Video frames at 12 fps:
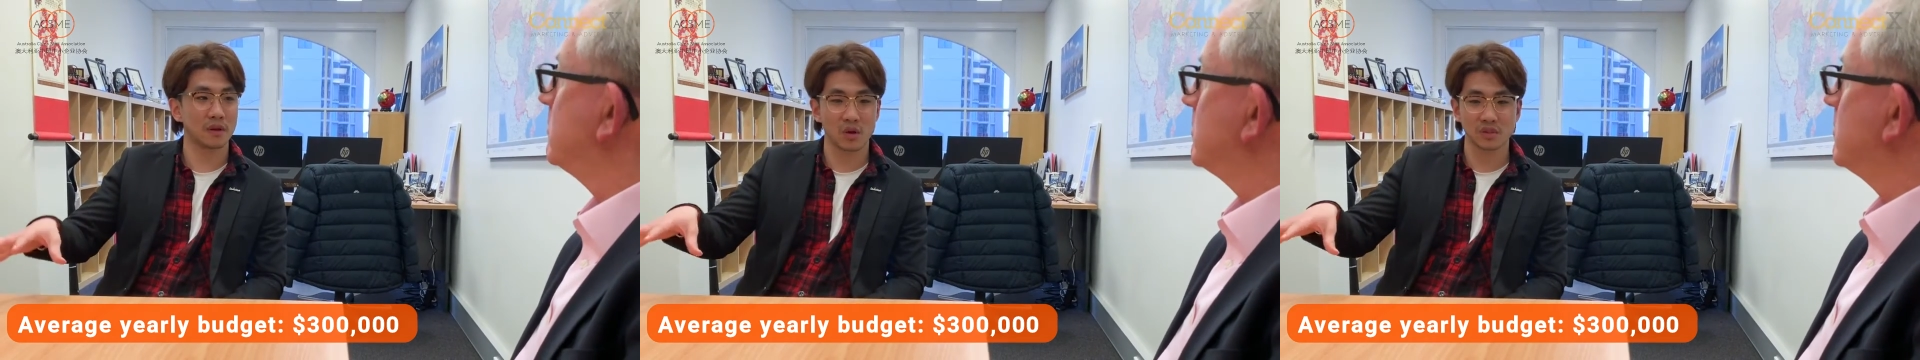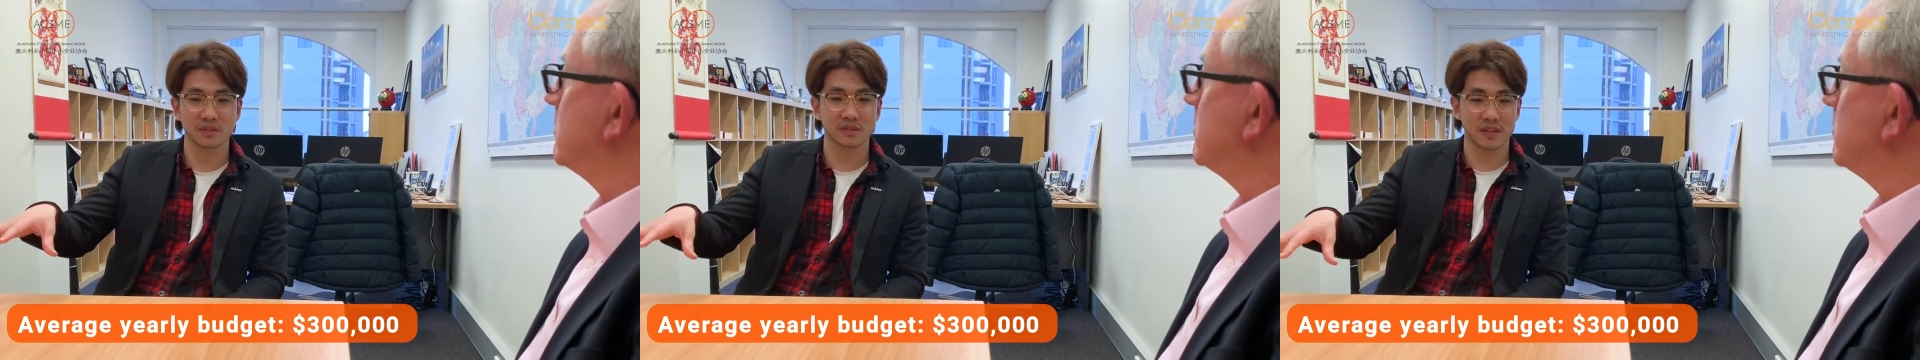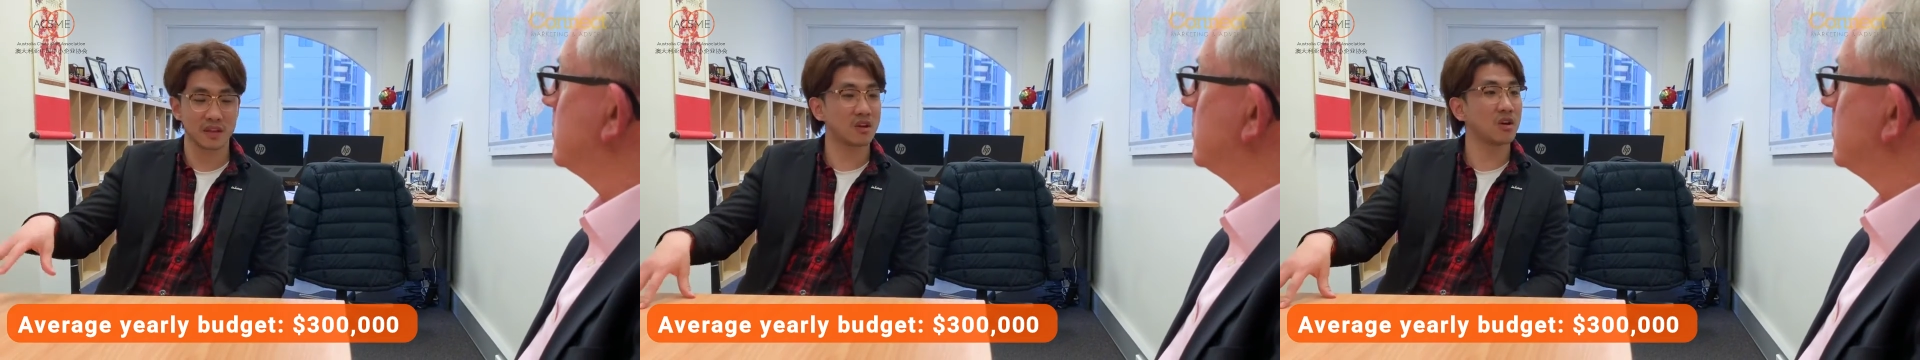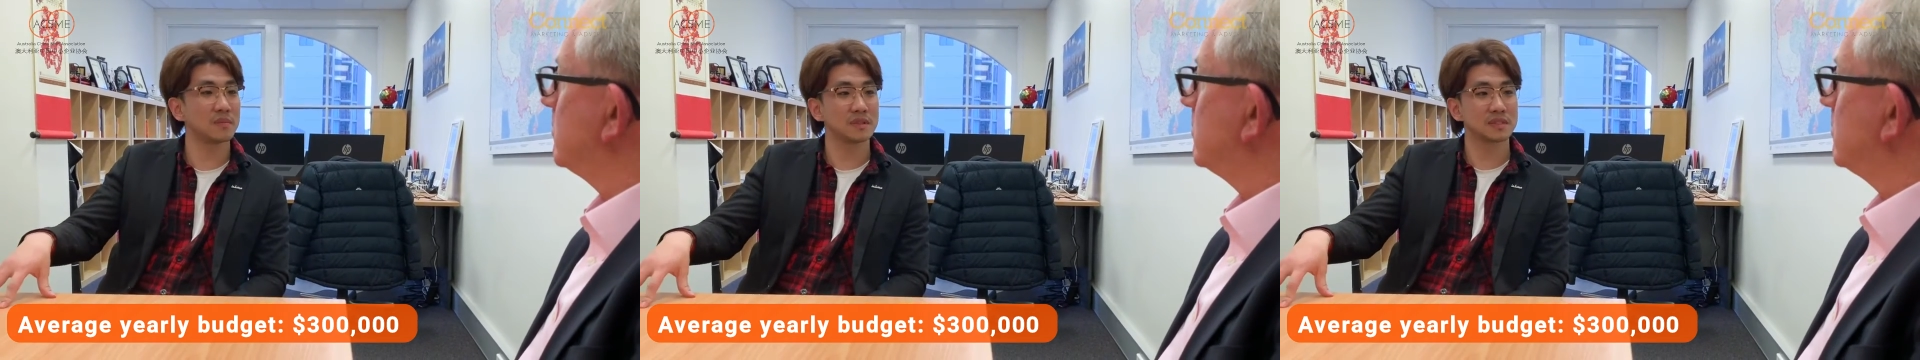also the
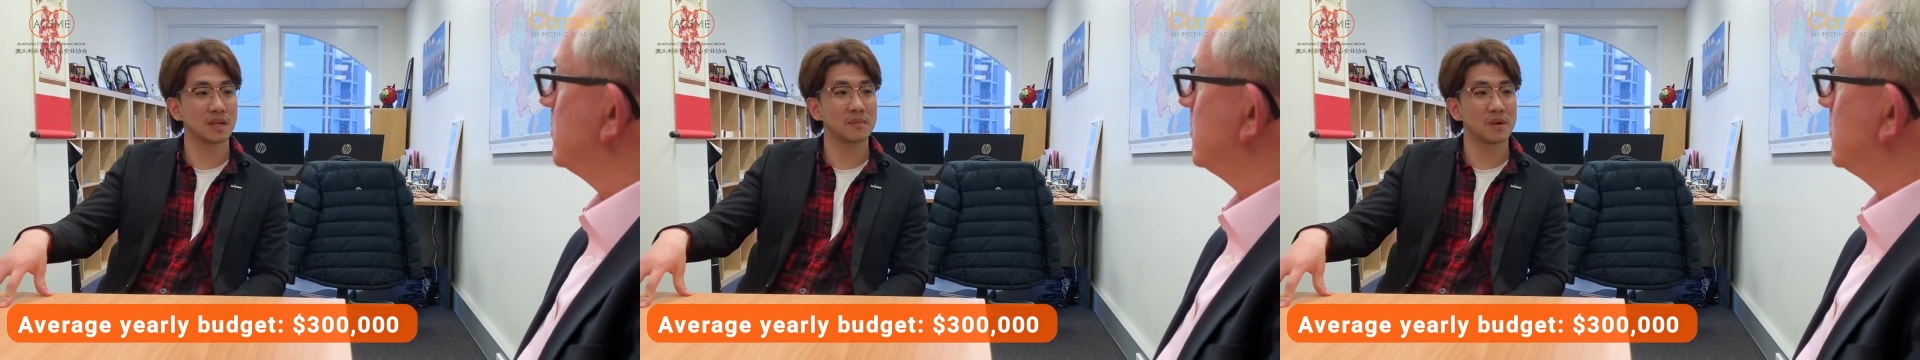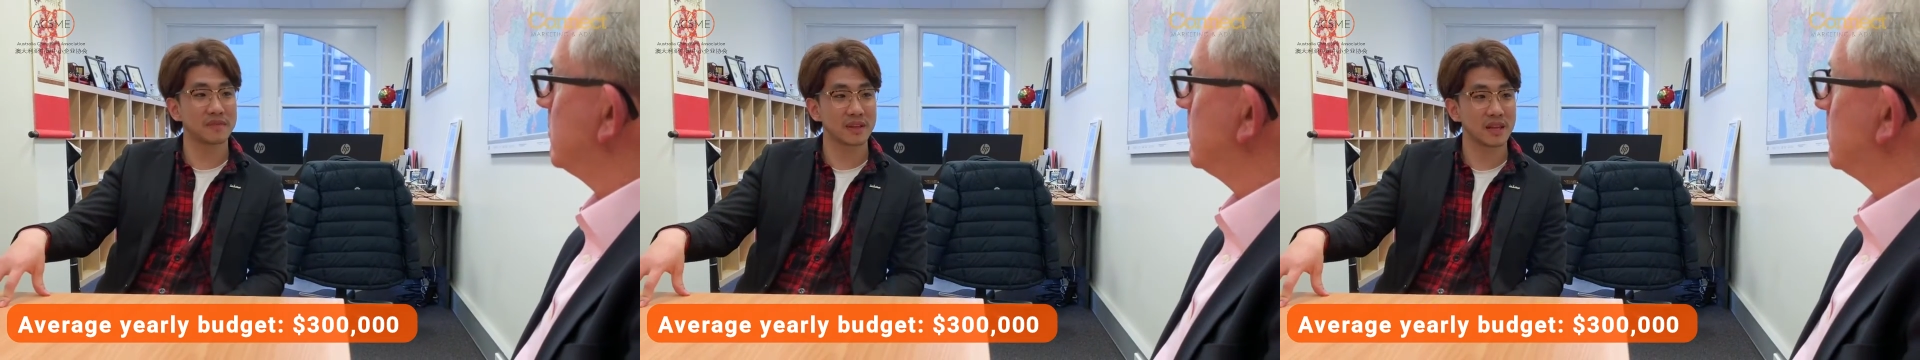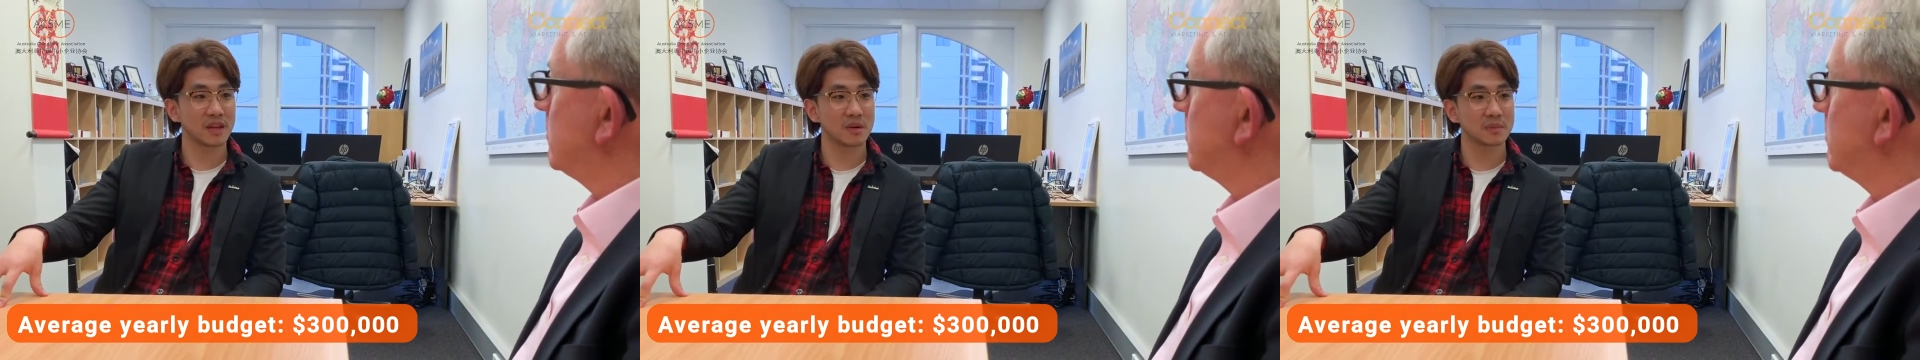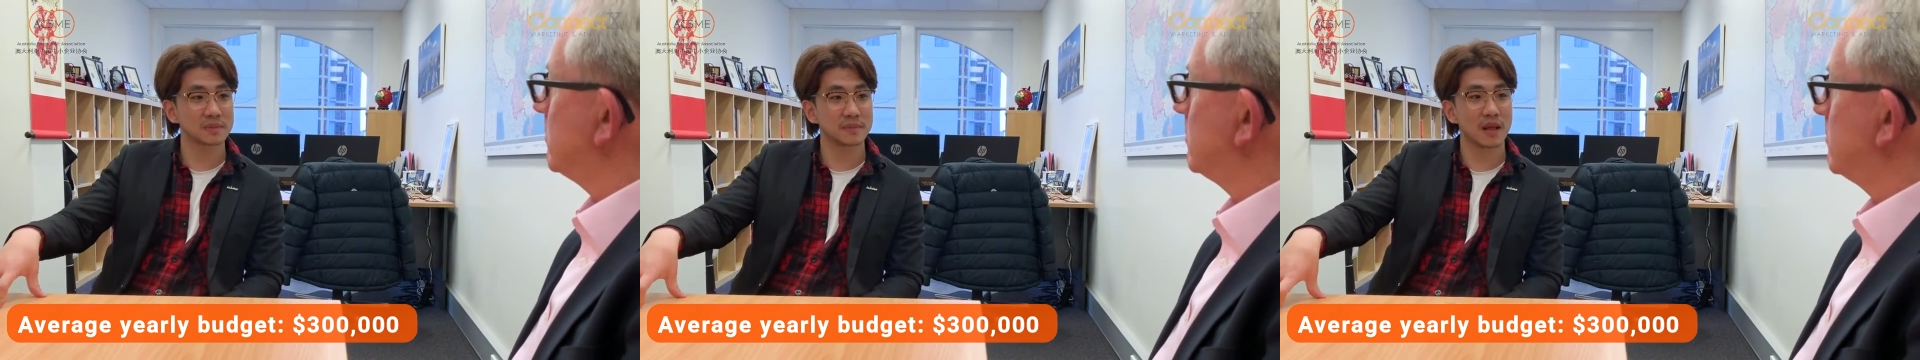e-commerce, some of the
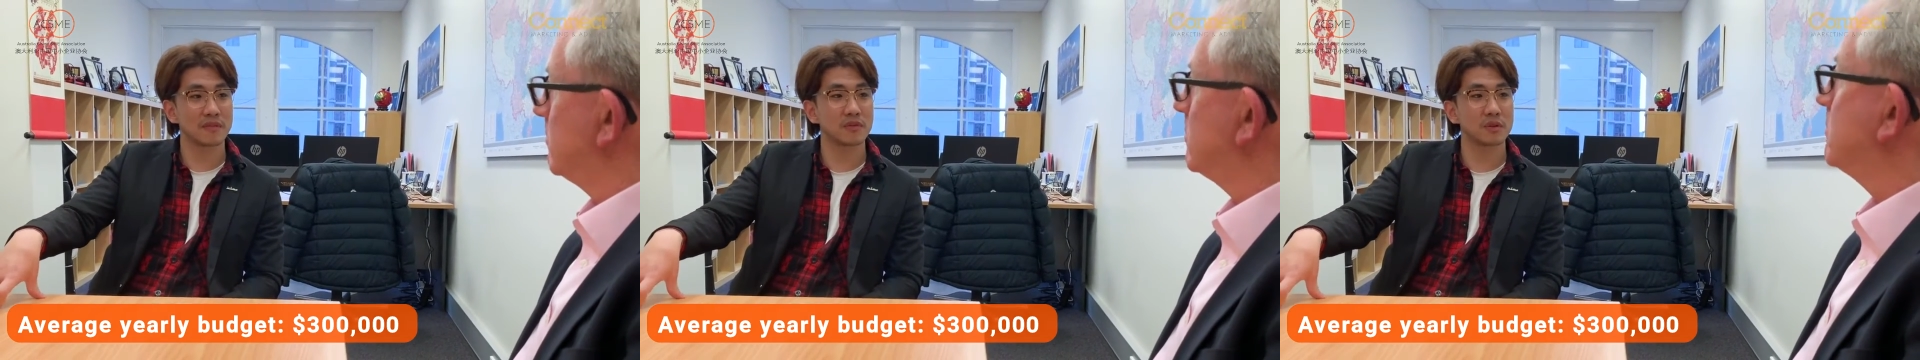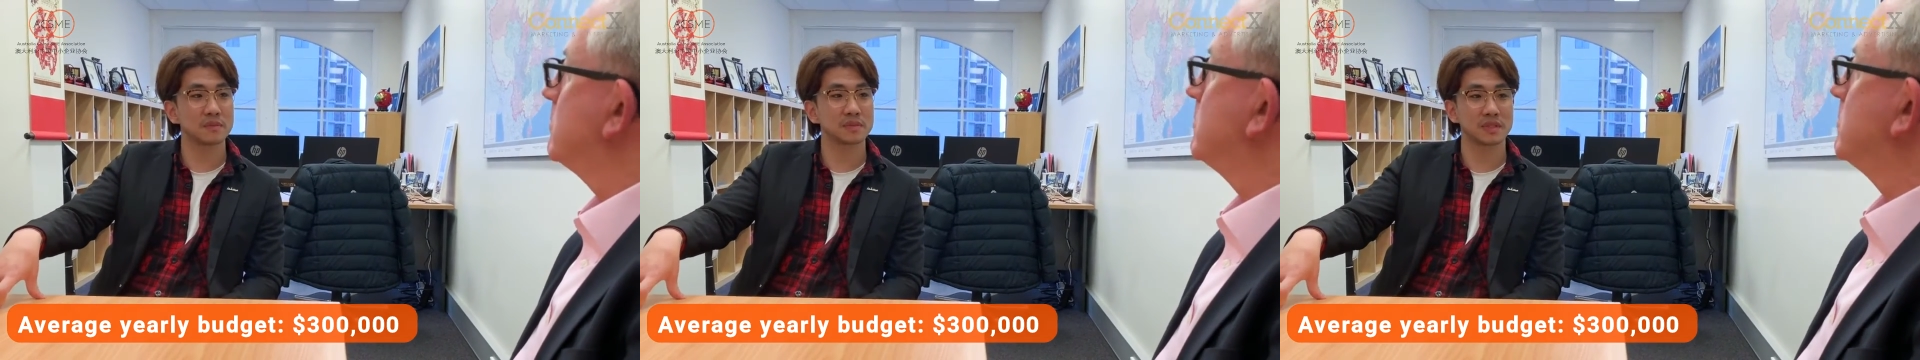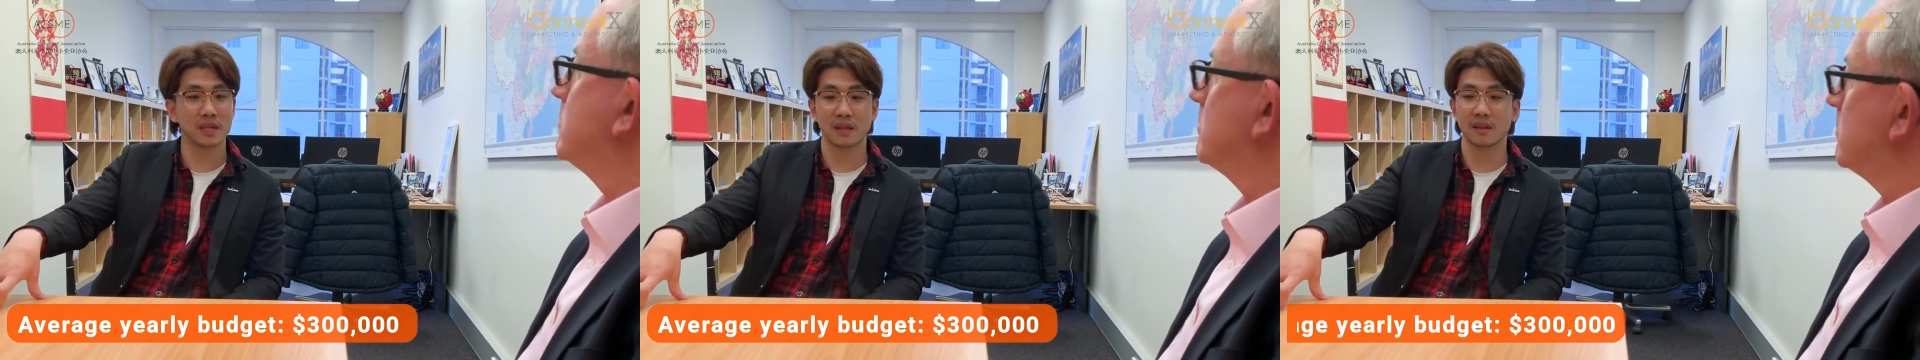e-commerce platforms,